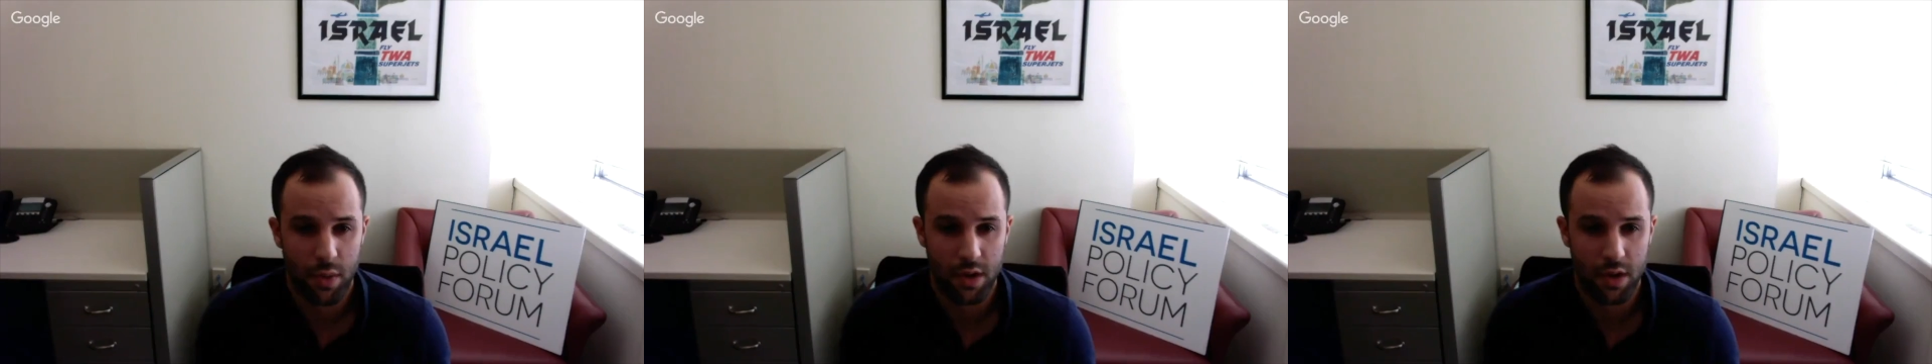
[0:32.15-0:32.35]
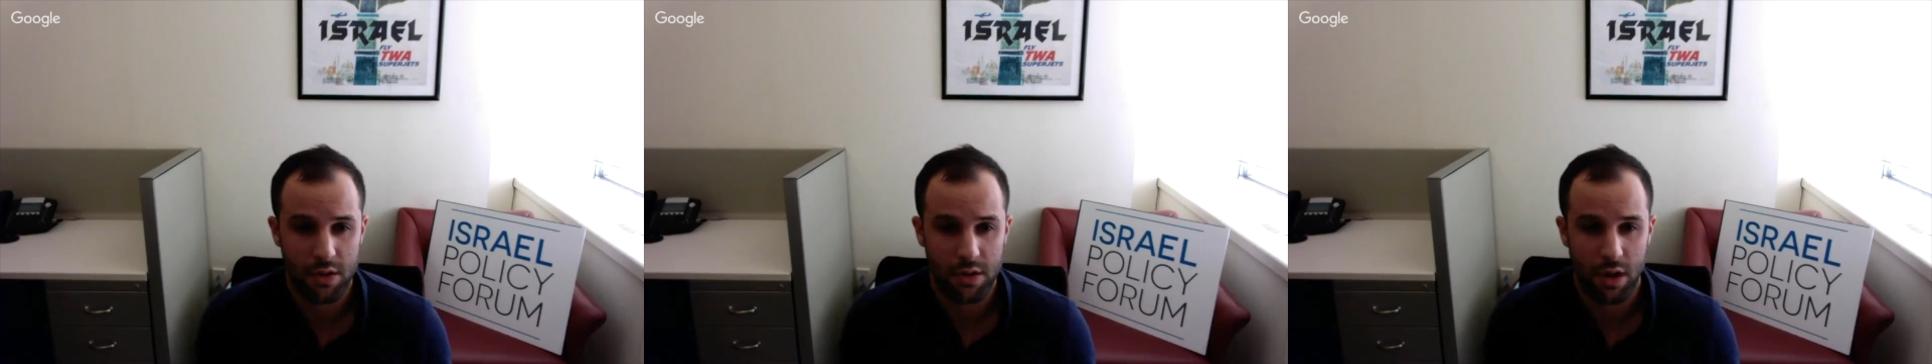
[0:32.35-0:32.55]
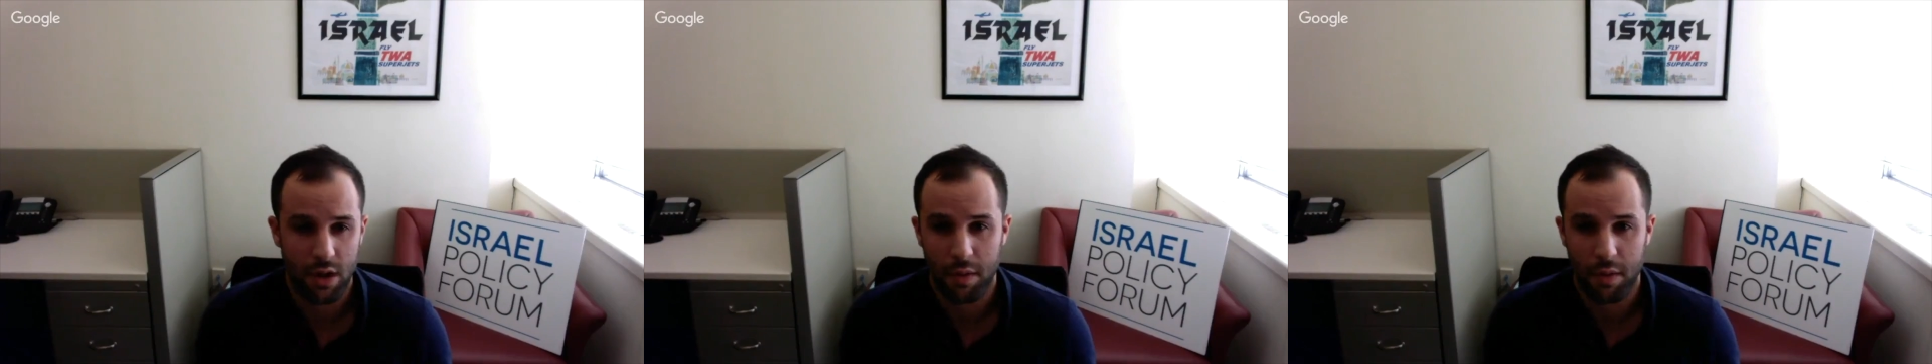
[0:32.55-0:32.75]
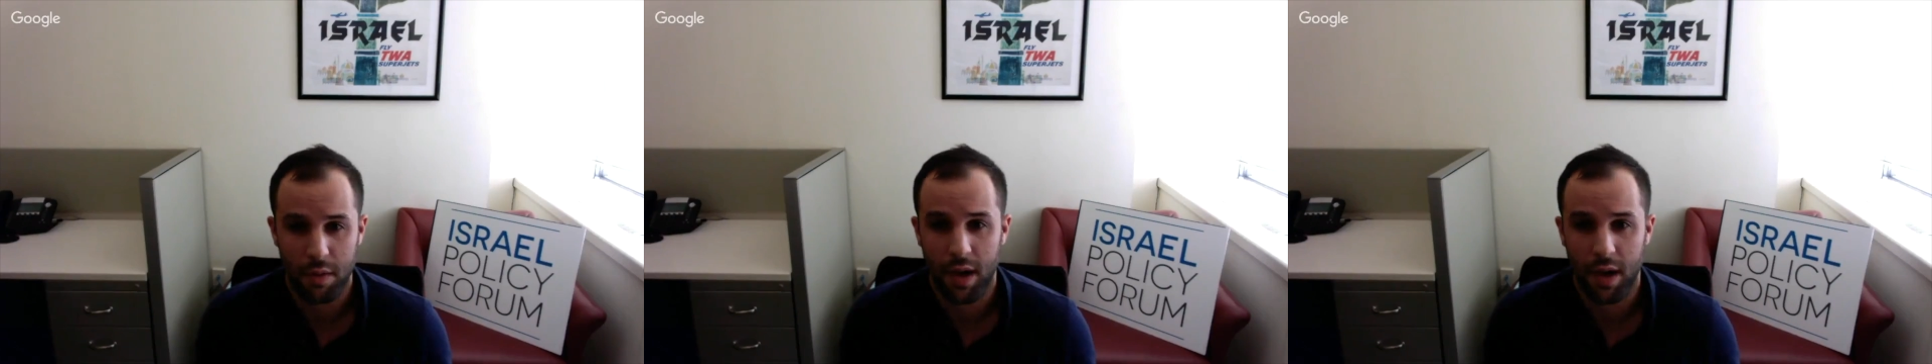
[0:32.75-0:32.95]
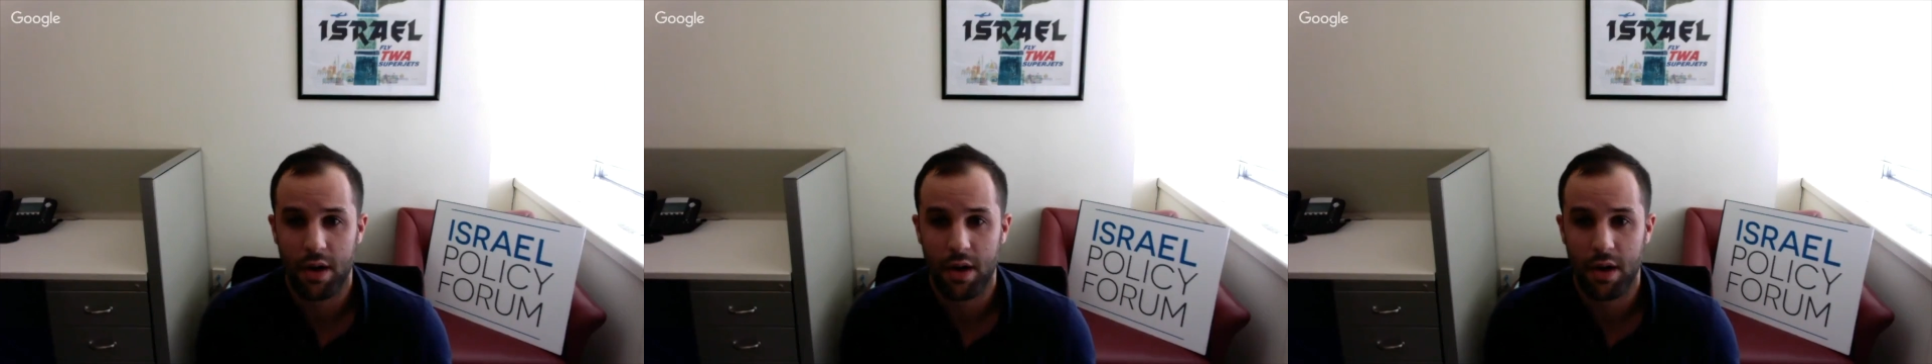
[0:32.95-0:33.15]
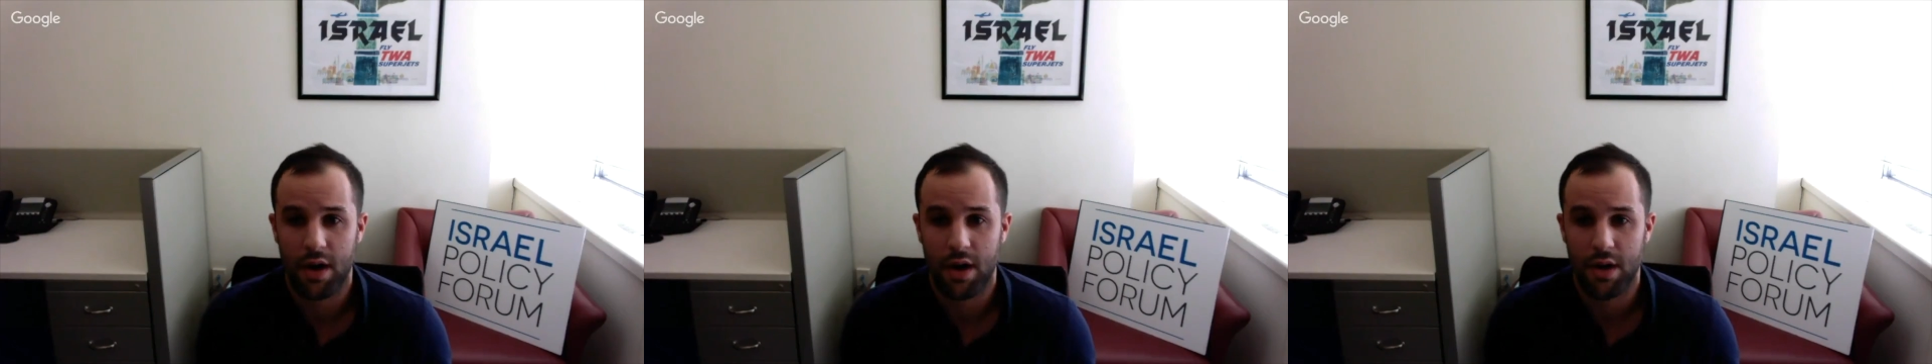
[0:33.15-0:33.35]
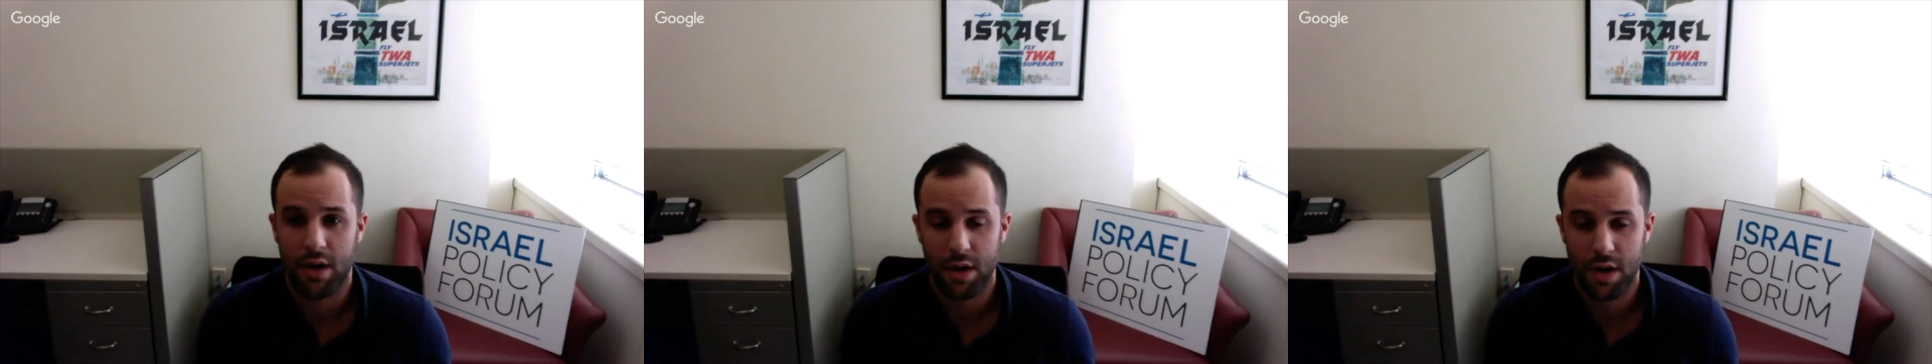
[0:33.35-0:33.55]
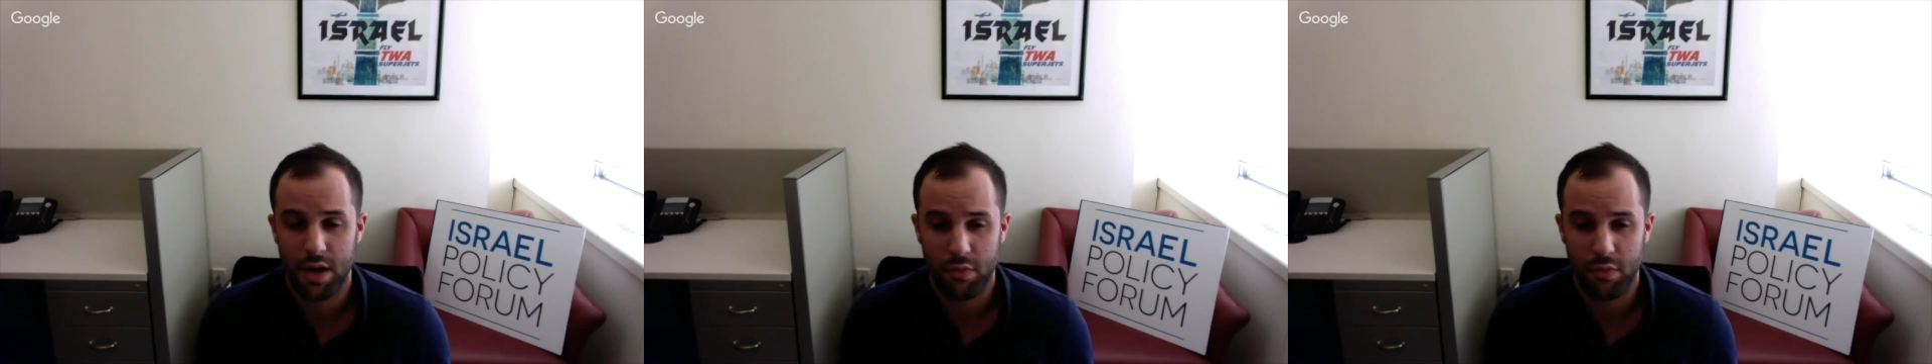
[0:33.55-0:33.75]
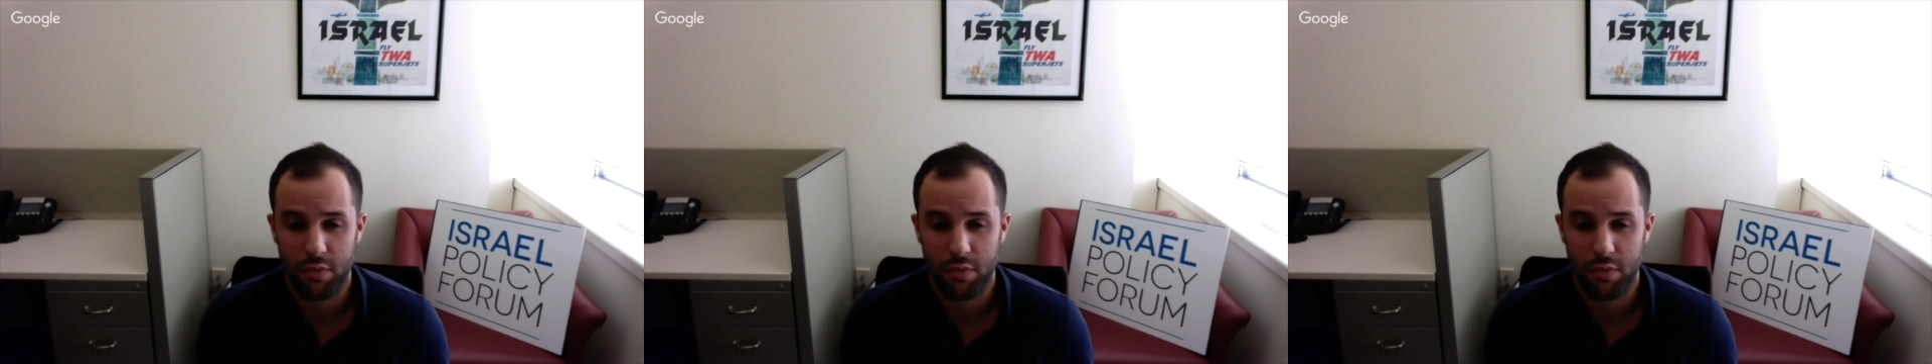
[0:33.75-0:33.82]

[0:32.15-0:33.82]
We're going to talk about the